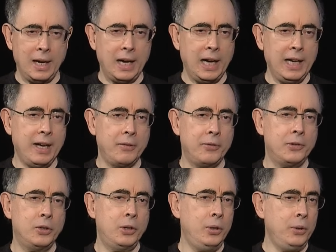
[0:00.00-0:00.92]
I
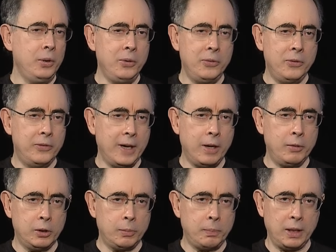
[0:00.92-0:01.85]
have two
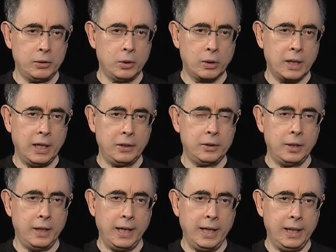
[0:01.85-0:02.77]
very special guests
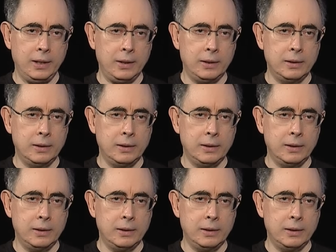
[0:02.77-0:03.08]
today.